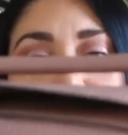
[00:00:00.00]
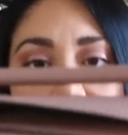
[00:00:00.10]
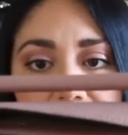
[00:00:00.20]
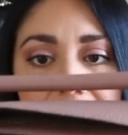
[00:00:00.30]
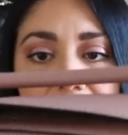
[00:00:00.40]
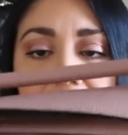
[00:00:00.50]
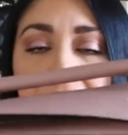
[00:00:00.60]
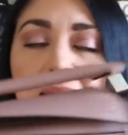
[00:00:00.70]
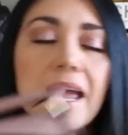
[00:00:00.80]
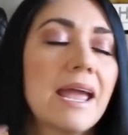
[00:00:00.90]
mini
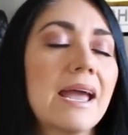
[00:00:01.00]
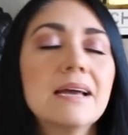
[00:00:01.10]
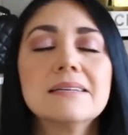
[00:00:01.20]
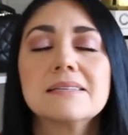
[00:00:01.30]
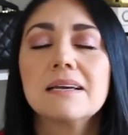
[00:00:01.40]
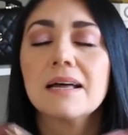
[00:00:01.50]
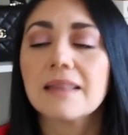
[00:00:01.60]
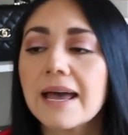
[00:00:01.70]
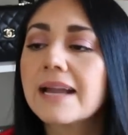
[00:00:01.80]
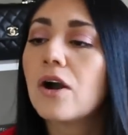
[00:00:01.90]
and
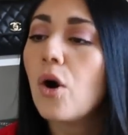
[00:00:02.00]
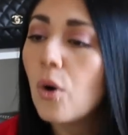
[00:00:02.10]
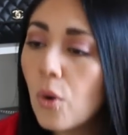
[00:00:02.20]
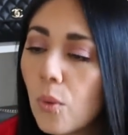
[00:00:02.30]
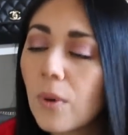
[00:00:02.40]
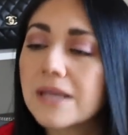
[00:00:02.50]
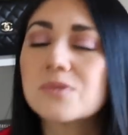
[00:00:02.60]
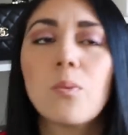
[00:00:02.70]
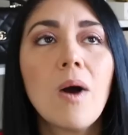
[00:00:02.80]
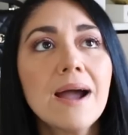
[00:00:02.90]
like
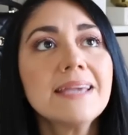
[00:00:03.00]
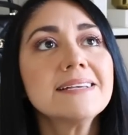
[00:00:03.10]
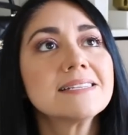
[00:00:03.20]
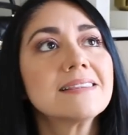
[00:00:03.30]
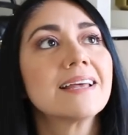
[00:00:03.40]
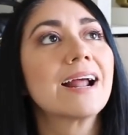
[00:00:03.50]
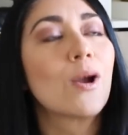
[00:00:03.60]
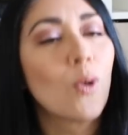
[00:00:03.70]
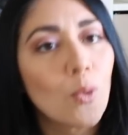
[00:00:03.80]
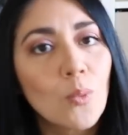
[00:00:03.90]
always, why is it that
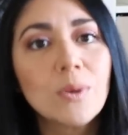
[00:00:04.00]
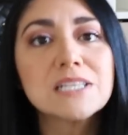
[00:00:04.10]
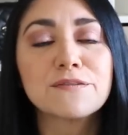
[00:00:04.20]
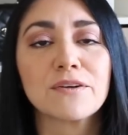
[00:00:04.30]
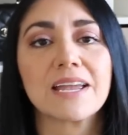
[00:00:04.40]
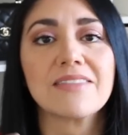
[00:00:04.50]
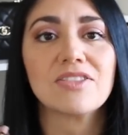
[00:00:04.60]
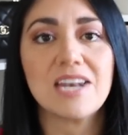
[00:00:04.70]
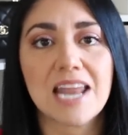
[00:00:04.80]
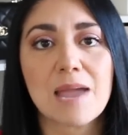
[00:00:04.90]
I always forget
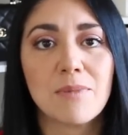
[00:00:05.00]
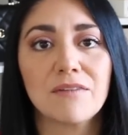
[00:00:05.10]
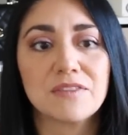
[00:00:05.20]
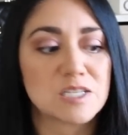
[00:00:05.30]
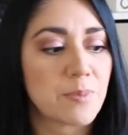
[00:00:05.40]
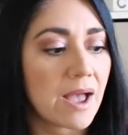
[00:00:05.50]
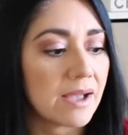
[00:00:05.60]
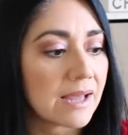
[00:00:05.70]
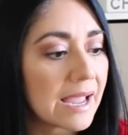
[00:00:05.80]
the name of this bag?